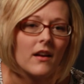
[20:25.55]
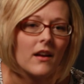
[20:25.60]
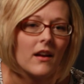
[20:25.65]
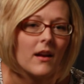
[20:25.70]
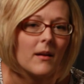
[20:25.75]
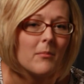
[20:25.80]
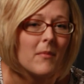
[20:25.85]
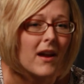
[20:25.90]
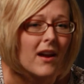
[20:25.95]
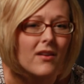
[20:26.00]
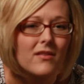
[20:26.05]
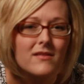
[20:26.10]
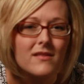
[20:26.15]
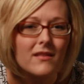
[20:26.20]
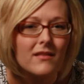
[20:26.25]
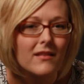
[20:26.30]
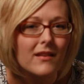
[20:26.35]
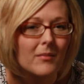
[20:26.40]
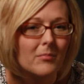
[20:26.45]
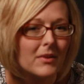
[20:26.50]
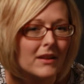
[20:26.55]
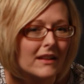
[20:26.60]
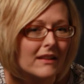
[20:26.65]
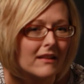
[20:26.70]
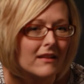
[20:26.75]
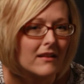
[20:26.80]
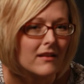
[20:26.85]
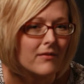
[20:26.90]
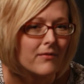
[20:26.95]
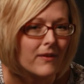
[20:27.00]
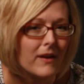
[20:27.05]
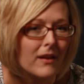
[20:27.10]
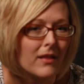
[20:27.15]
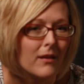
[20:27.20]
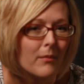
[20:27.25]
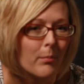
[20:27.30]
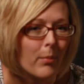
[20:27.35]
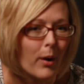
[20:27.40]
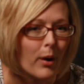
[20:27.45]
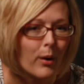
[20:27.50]
it may also completely defeat the
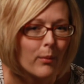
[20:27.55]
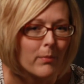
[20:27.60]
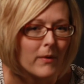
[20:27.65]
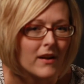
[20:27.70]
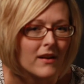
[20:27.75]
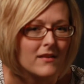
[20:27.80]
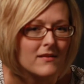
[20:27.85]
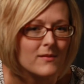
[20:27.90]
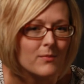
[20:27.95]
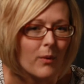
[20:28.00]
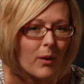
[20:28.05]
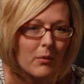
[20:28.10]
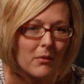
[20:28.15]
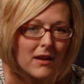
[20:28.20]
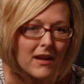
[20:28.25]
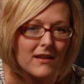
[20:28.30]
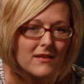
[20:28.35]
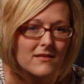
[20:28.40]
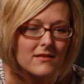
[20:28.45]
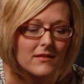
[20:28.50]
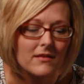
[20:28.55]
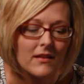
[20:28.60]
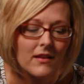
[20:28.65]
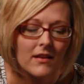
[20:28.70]
purpose, won't it?